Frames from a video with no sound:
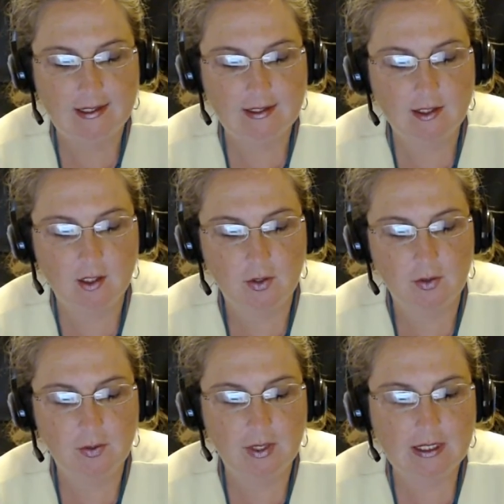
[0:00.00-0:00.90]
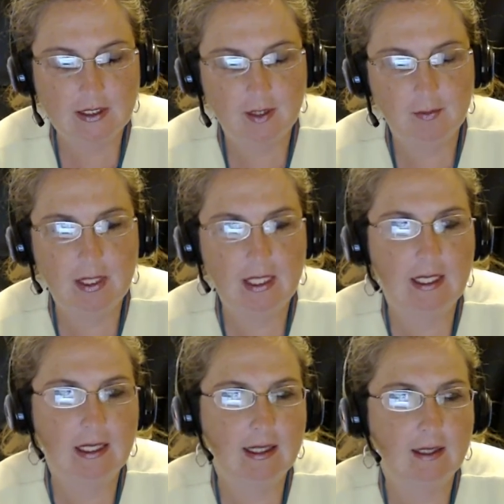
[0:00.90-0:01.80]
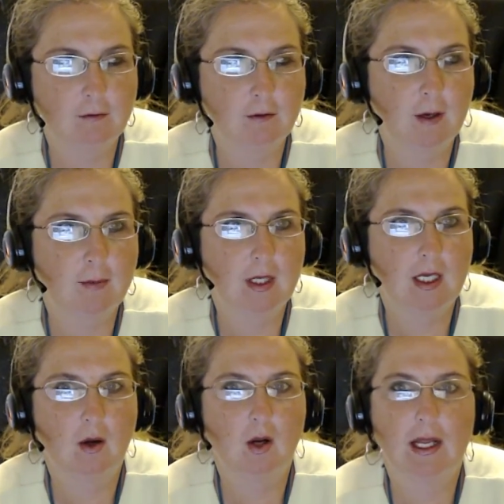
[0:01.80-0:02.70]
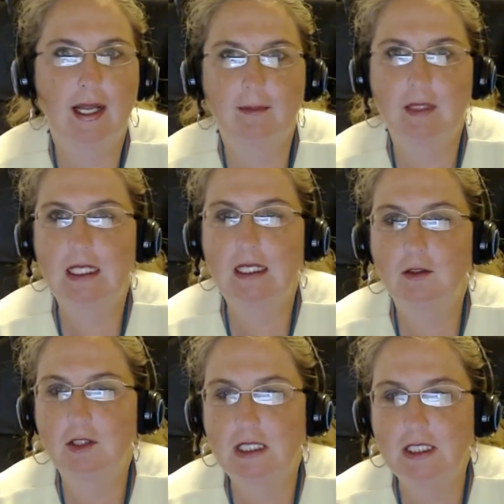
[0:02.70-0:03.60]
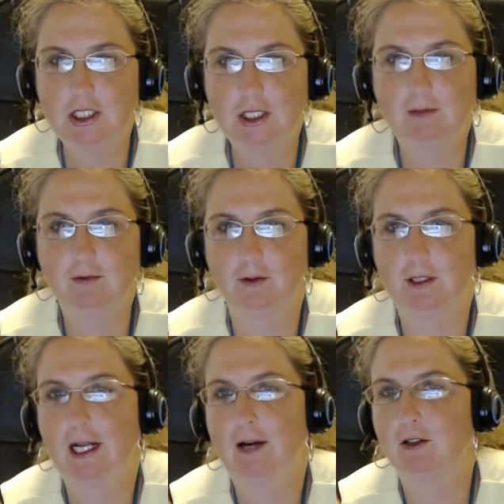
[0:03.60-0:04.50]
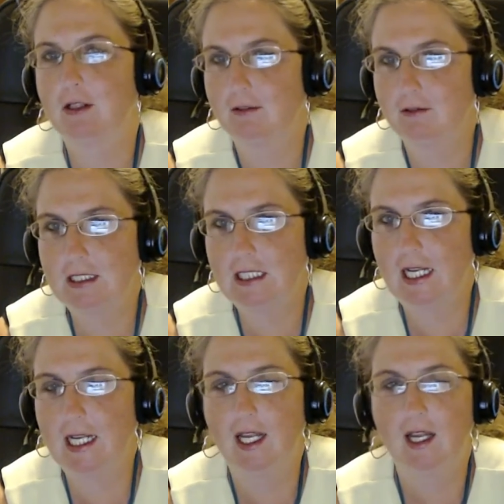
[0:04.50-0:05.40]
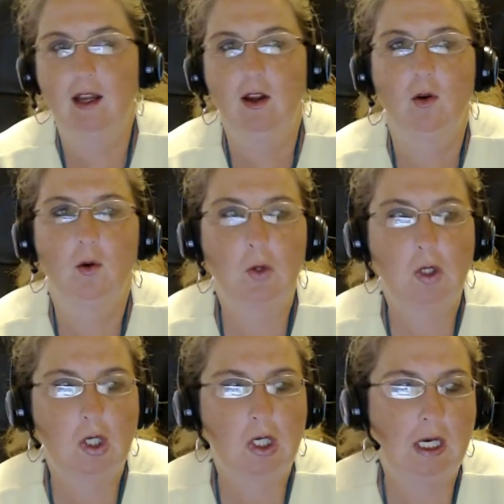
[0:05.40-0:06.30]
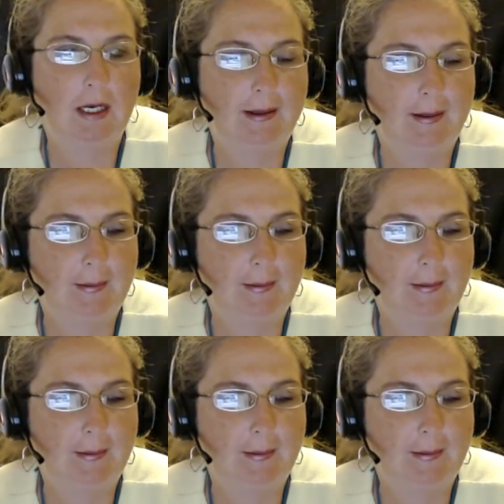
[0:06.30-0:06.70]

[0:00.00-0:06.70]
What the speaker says: And so this could be anything from, you know, okay, I'm going to go to the gym for an hour every day, or,